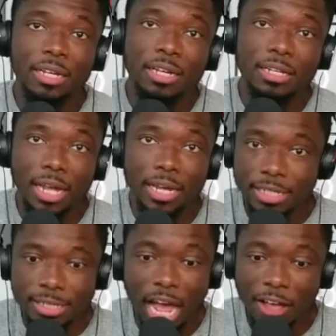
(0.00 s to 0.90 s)
like is
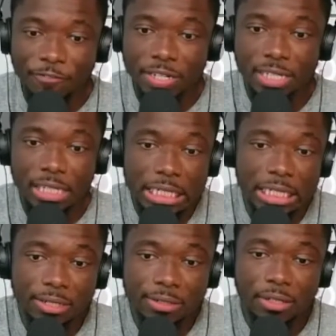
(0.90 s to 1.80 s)
not fit to lead.
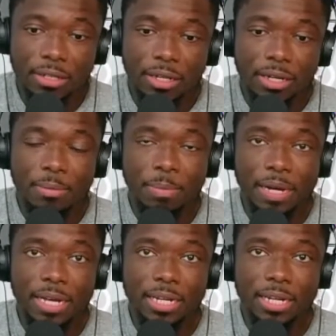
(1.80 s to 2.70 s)

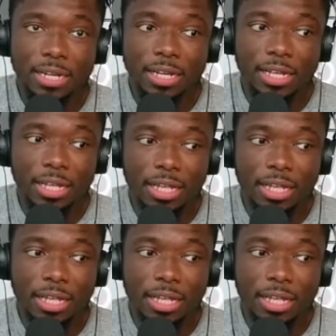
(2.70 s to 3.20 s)
But nah.